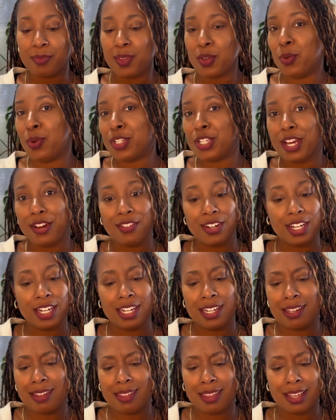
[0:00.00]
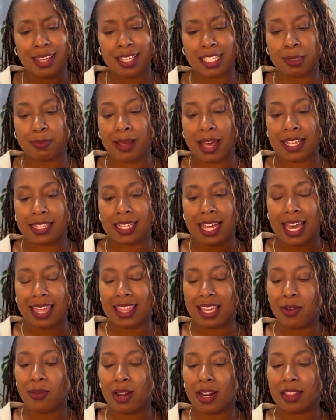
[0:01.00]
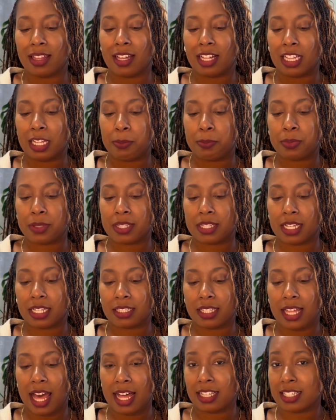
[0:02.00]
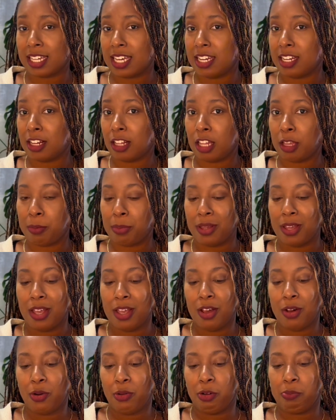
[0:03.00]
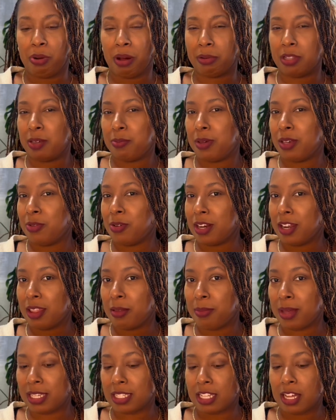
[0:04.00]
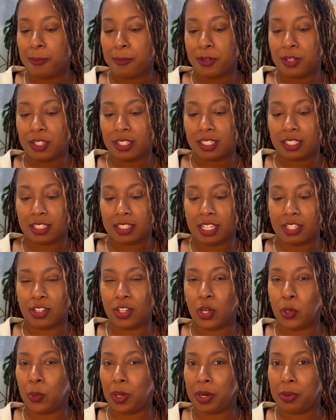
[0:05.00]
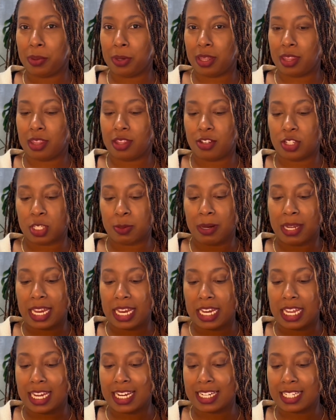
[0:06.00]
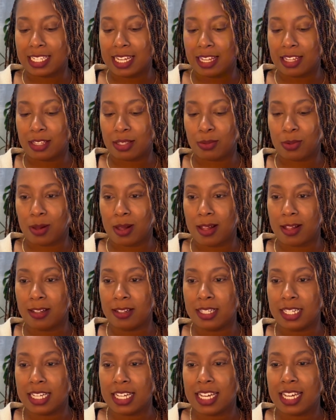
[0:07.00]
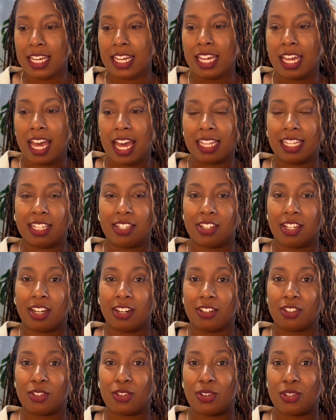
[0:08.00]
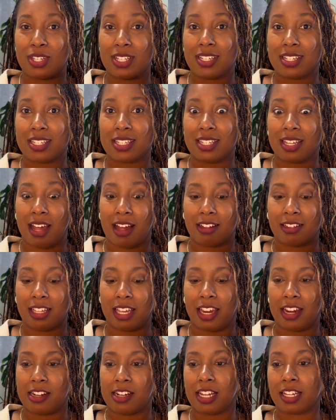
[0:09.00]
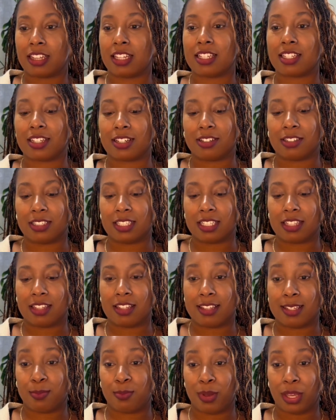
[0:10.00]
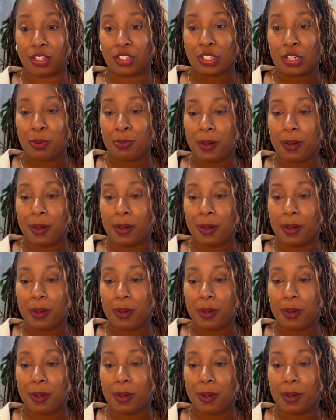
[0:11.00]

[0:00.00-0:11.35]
Whichever you think is best. I think one of the clips, like the alligator clip, would probably be one of the best options, because then you could wear it with just about any hairstyle as well. And then you can also use it to style the hair like this girl did in this picture.